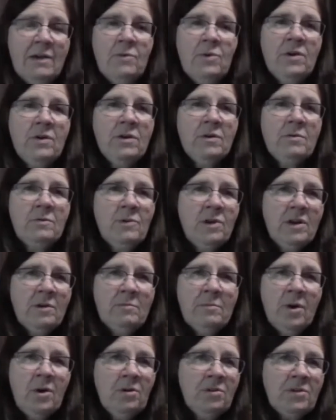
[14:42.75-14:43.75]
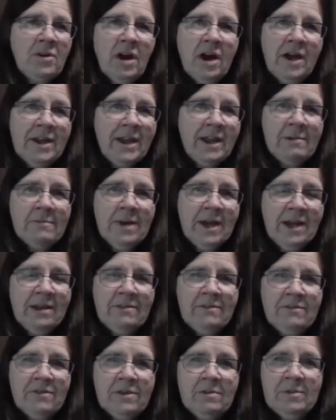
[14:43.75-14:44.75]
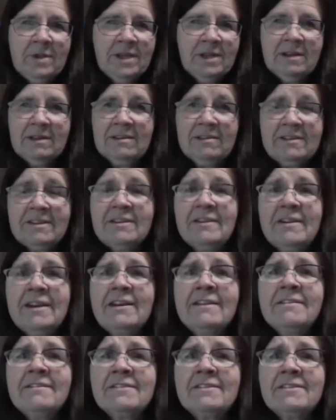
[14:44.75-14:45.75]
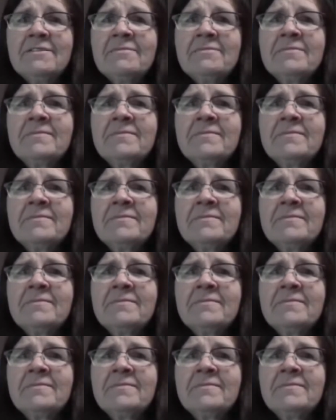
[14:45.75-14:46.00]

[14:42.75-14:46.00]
We were both gone on mine for a minute, so I don't know.